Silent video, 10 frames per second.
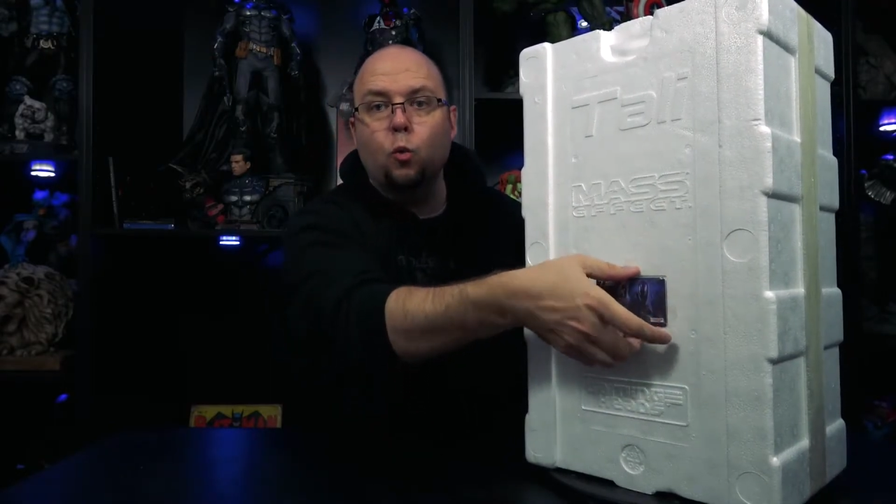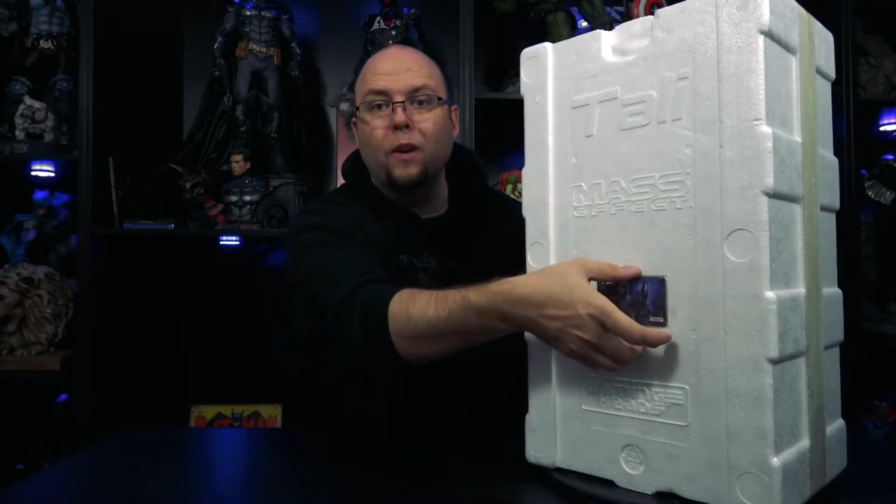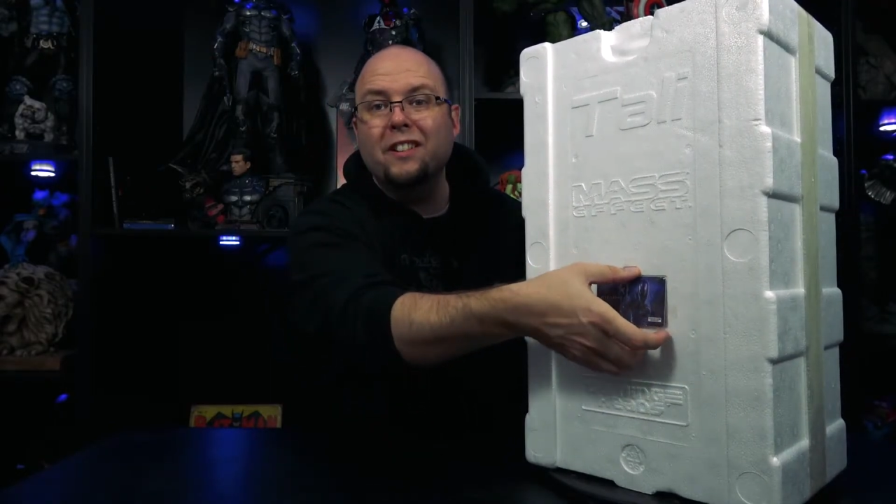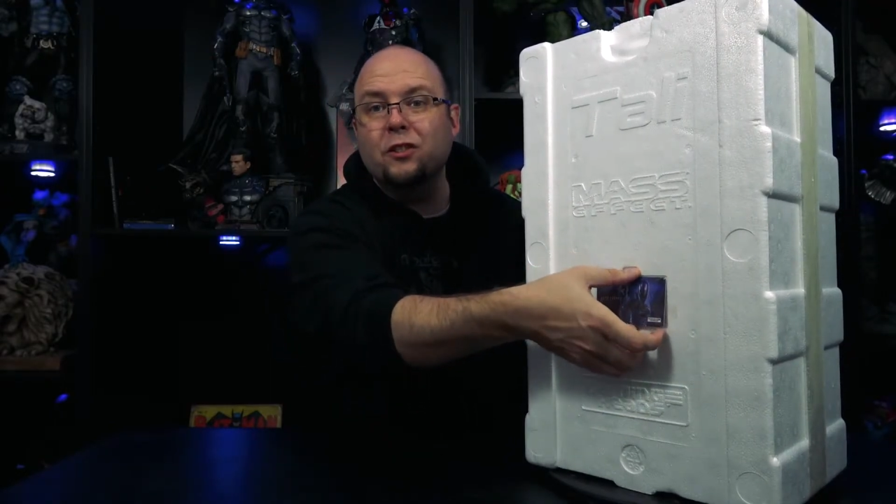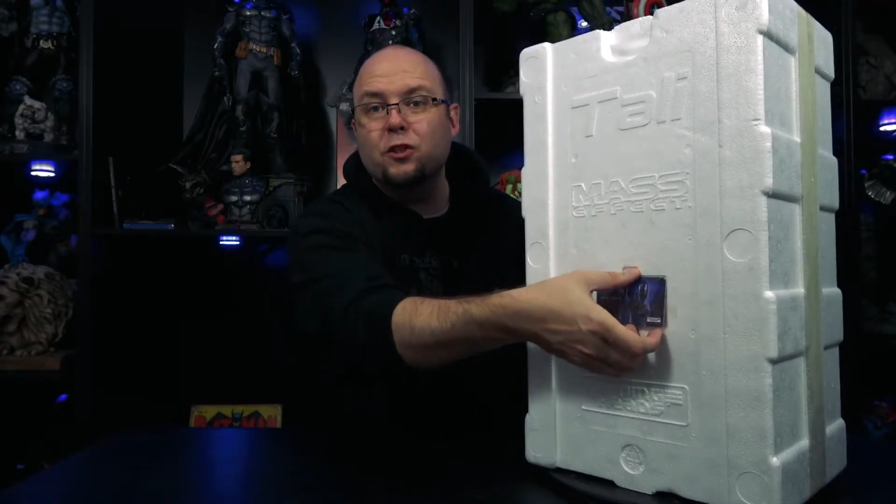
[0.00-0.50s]

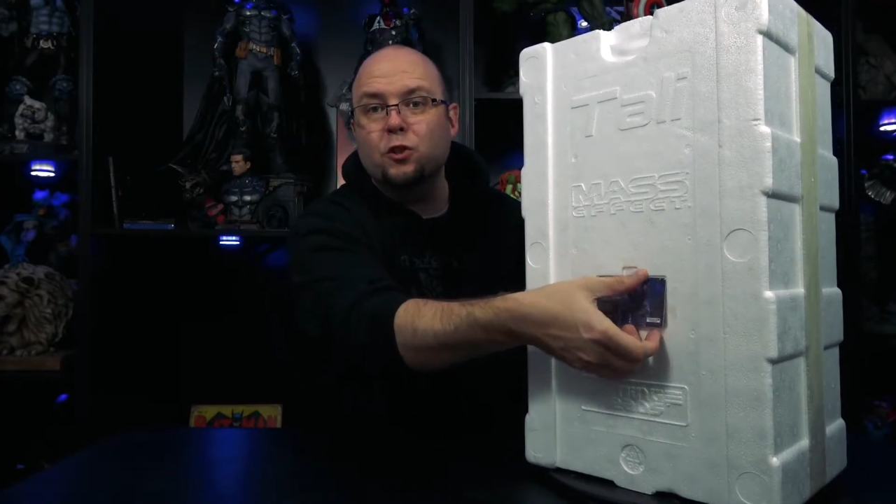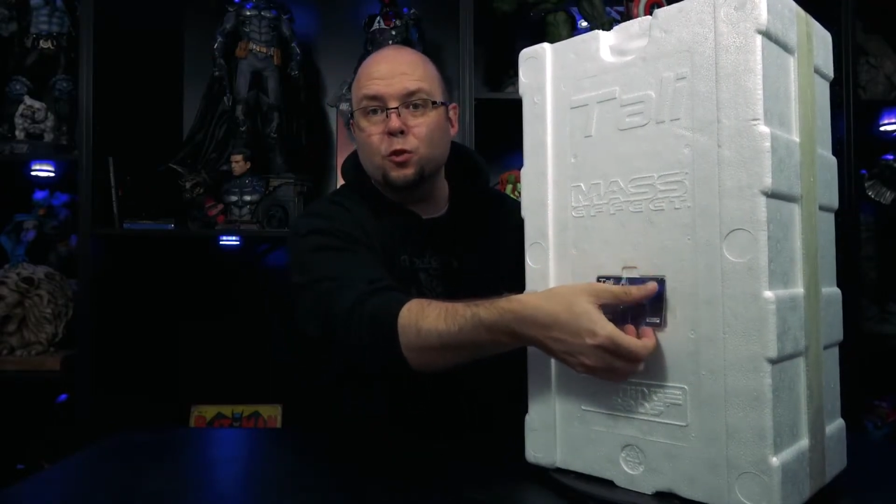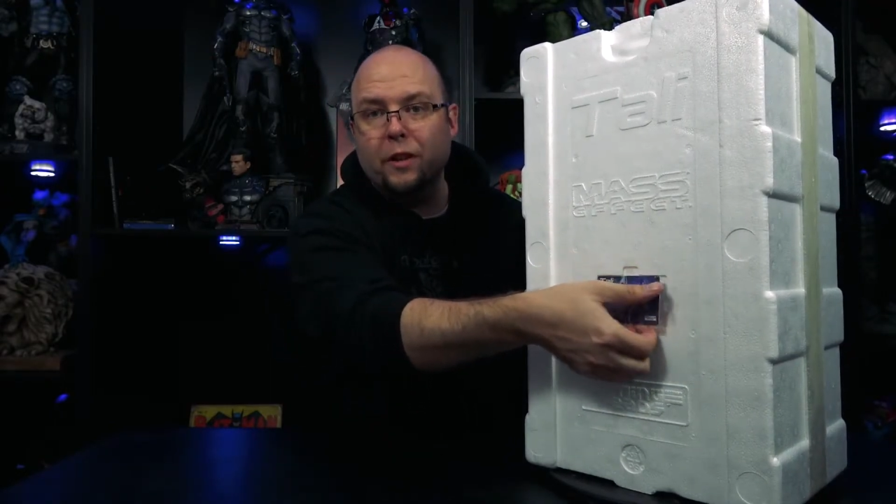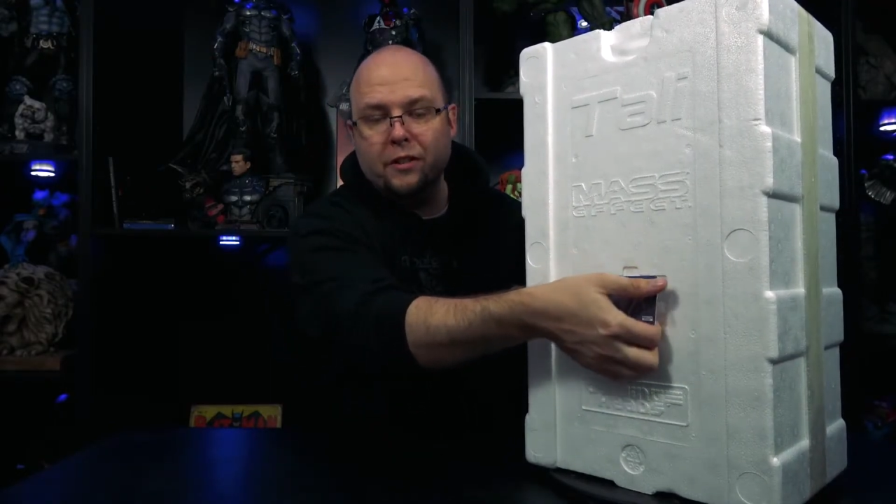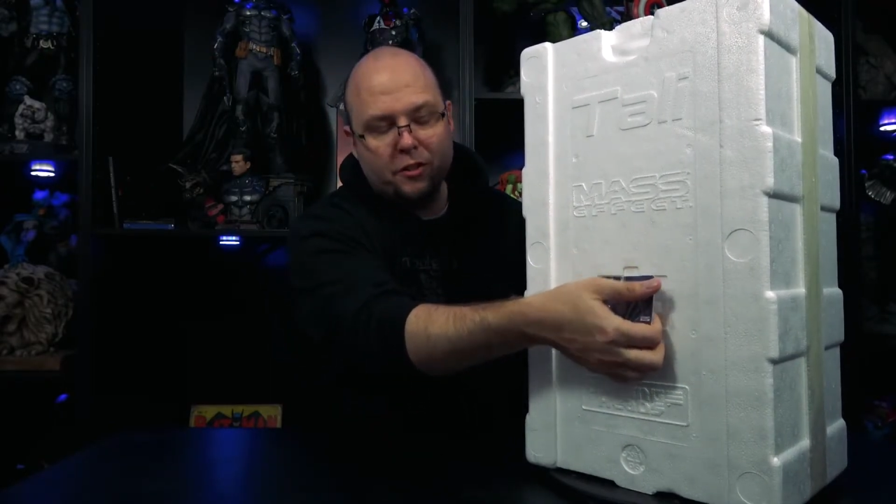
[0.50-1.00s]

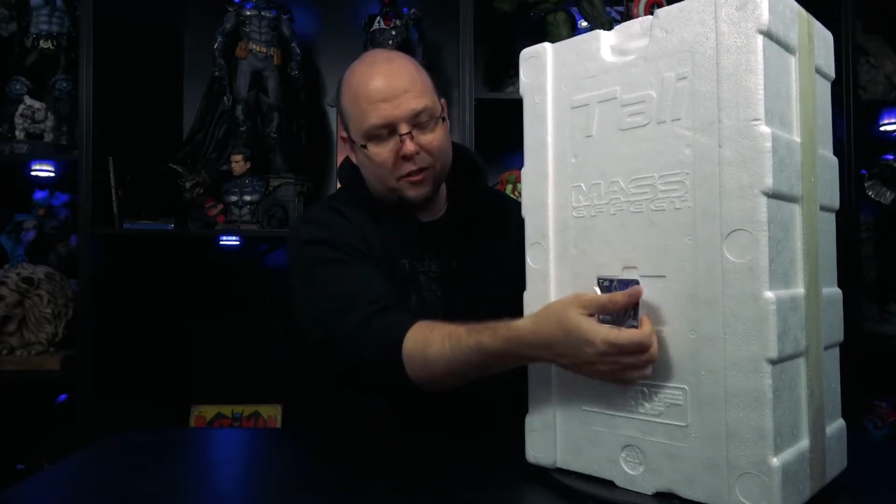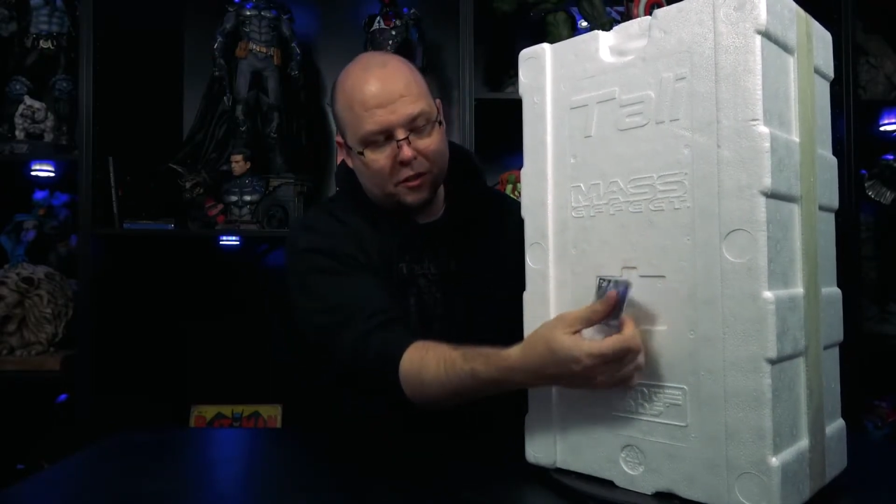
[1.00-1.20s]
registration